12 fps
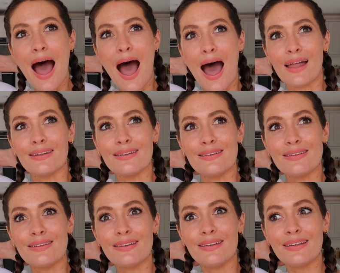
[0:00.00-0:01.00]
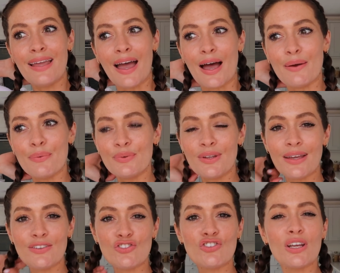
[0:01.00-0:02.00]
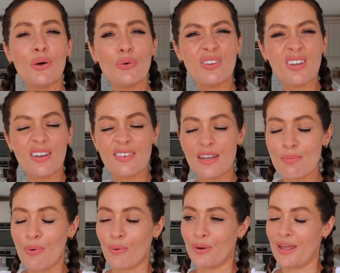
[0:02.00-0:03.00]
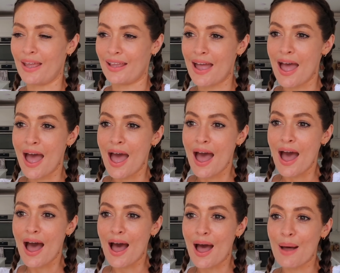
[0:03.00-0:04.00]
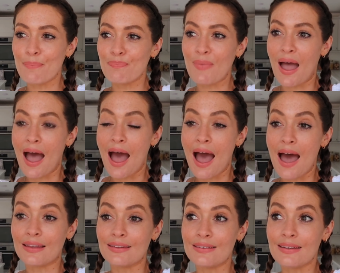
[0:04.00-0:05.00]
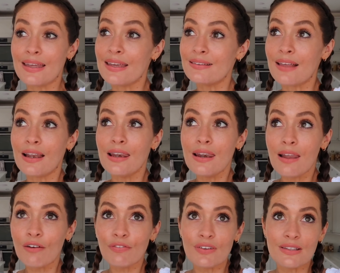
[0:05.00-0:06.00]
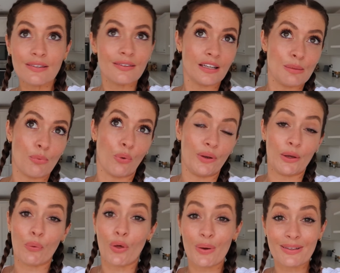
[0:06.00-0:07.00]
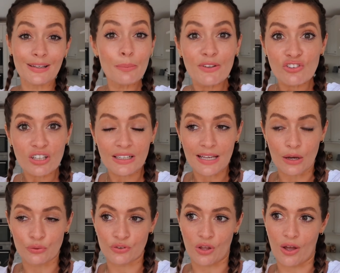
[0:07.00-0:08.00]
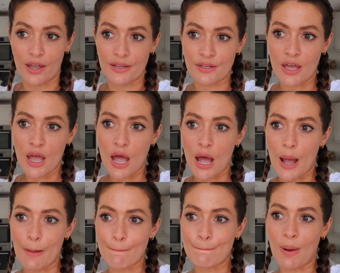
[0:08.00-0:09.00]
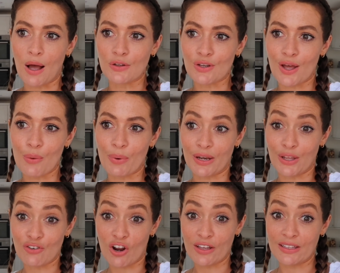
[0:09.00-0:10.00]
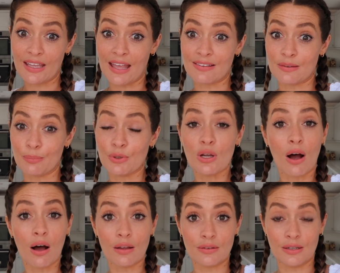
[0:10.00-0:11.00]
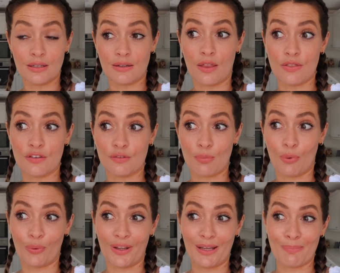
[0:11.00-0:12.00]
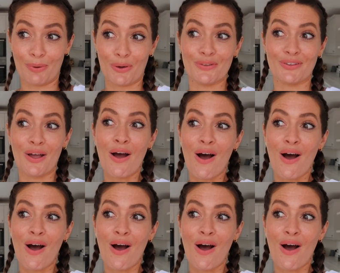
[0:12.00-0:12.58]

and yeah, nice chilled Sunday morning. Um, and it is a lovely sunny morning, although it's a little bit chilly outside. Um, but we're going to try and get some gardening done this morning because